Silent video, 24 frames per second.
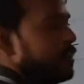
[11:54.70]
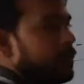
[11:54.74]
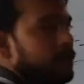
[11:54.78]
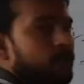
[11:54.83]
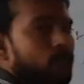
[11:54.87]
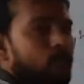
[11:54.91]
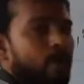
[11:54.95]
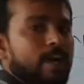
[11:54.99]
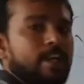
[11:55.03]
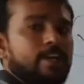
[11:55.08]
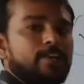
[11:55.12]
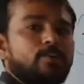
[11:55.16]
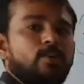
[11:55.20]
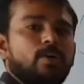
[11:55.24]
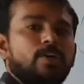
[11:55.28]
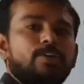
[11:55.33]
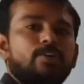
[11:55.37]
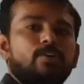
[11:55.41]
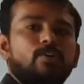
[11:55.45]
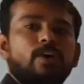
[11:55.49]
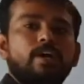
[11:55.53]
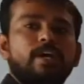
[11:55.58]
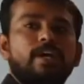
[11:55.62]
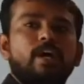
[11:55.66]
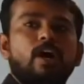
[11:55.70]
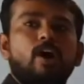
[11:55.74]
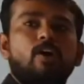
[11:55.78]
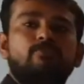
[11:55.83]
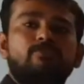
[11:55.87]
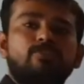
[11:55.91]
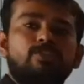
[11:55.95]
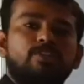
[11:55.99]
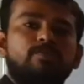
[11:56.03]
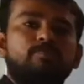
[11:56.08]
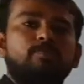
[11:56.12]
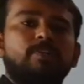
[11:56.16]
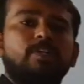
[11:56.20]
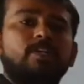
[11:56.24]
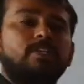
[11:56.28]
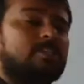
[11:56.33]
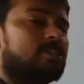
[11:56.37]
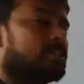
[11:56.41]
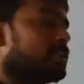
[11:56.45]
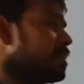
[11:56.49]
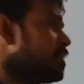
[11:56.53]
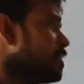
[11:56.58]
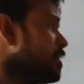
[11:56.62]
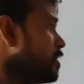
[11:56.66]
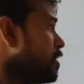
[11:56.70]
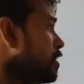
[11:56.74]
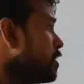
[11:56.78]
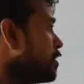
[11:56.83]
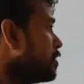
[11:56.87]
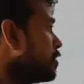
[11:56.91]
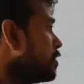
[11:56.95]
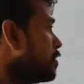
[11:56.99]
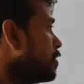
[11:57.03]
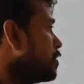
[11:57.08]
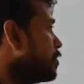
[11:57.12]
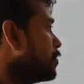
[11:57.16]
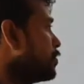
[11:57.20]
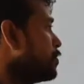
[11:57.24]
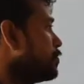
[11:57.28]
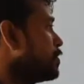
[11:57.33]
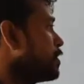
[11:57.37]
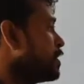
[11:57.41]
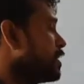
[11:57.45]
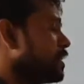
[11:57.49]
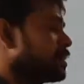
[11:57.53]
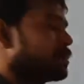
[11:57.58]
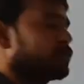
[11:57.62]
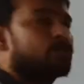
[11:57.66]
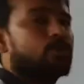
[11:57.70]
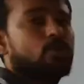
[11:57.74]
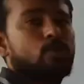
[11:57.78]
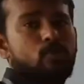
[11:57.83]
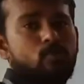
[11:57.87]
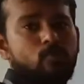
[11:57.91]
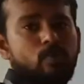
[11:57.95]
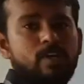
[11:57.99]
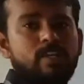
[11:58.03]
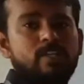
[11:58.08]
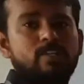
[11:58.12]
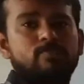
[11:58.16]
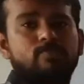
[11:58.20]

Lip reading: while you are drawing offset methods, you will get to know what